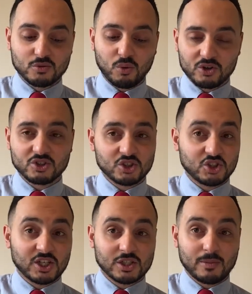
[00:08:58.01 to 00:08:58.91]
What does it
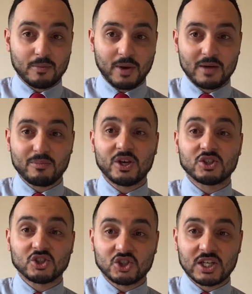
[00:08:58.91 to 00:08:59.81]
suggest about Padma? It
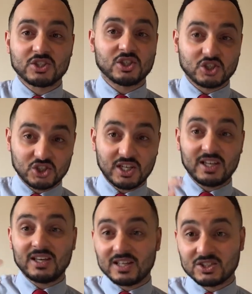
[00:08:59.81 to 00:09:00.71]
suggests that
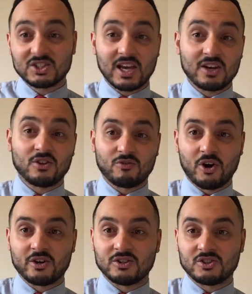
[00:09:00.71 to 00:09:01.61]
she is scared of the
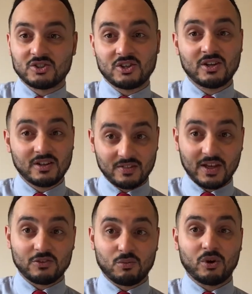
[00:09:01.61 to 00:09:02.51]
rides.
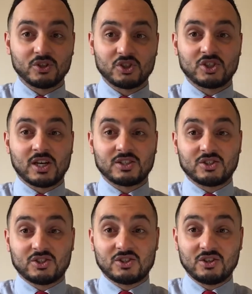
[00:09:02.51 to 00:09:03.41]
That's what it
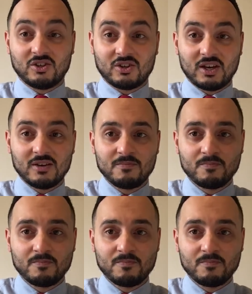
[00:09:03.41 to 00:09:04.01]
suggests. Okay?